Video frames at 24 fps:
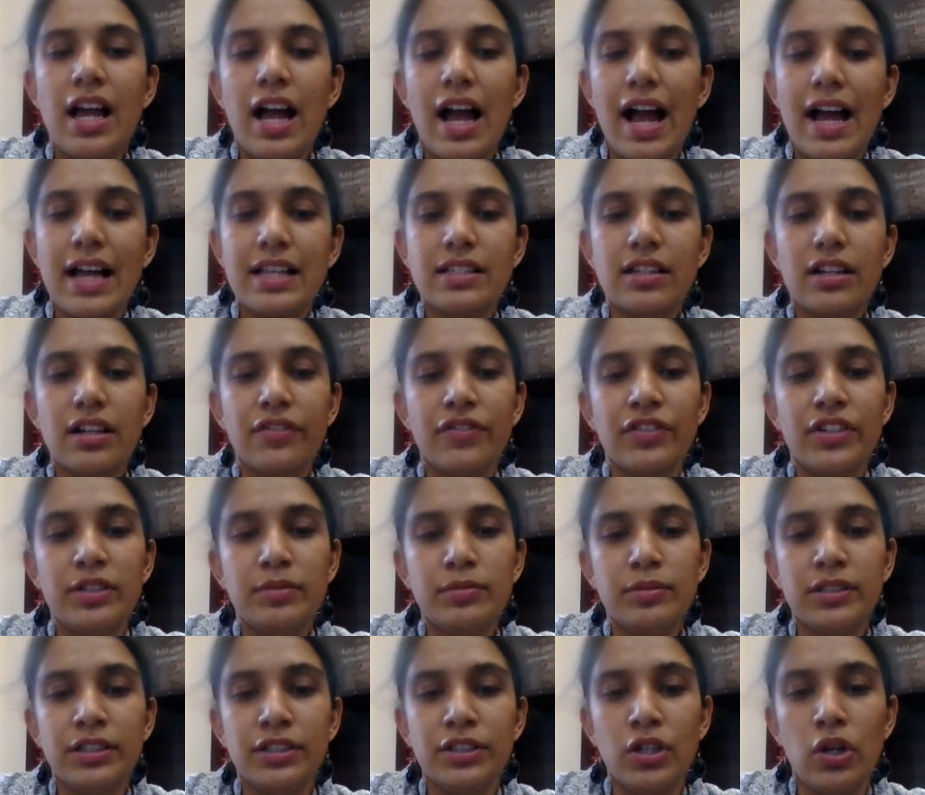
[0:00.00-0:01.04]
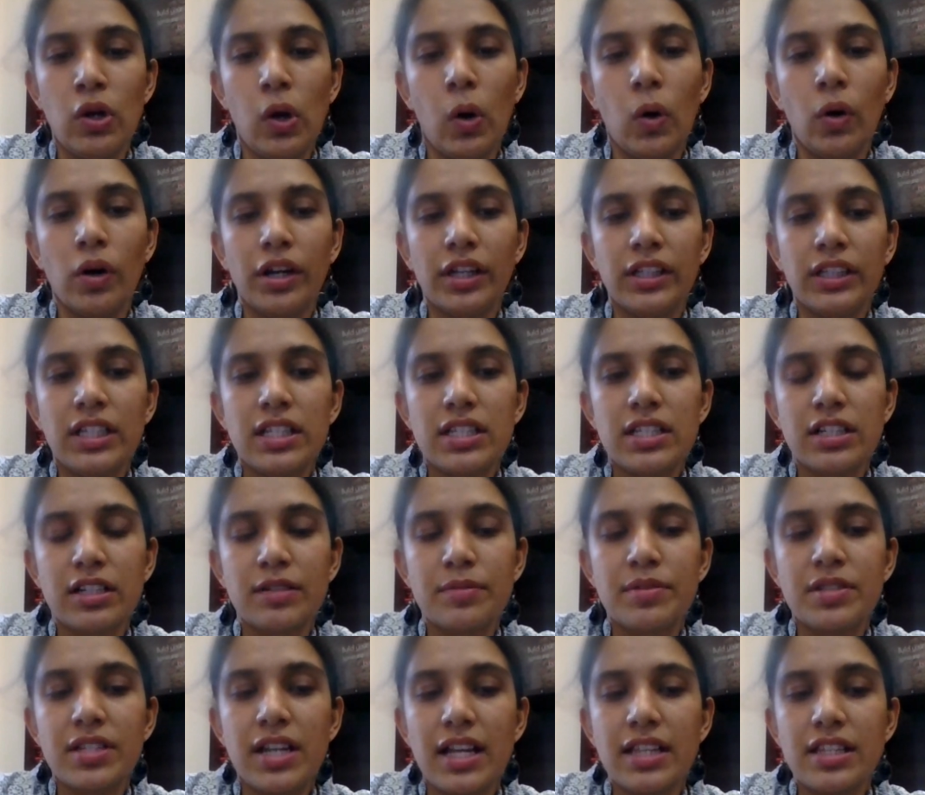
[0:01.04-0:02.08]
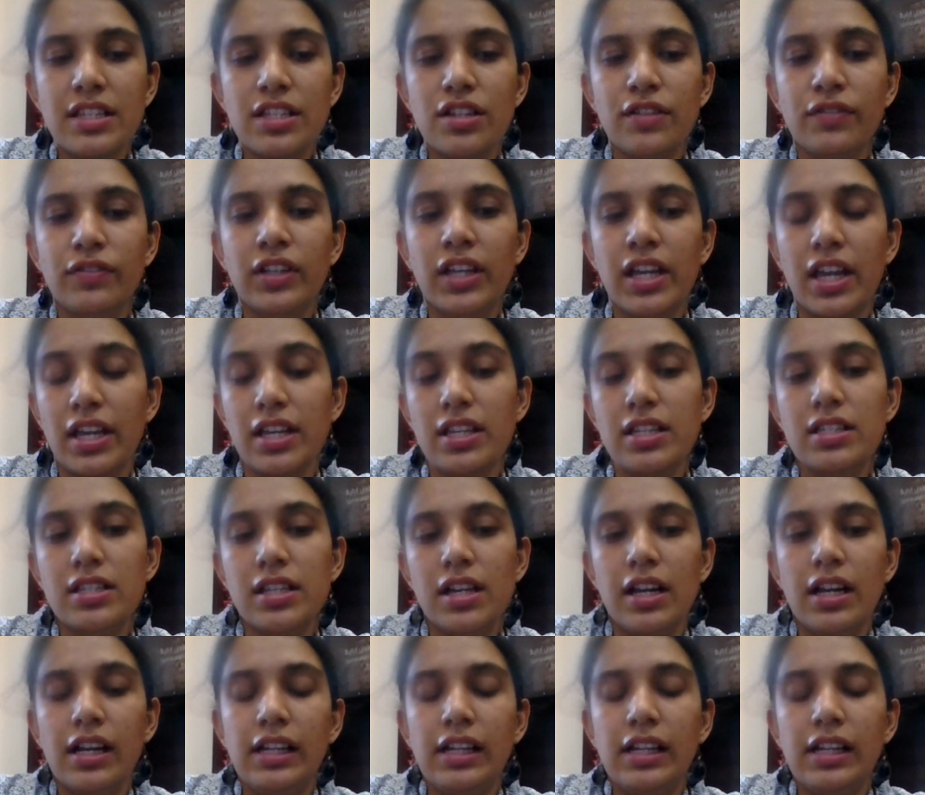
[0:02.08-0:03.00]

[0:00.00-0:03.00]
as are available in law in the circumstances of the case.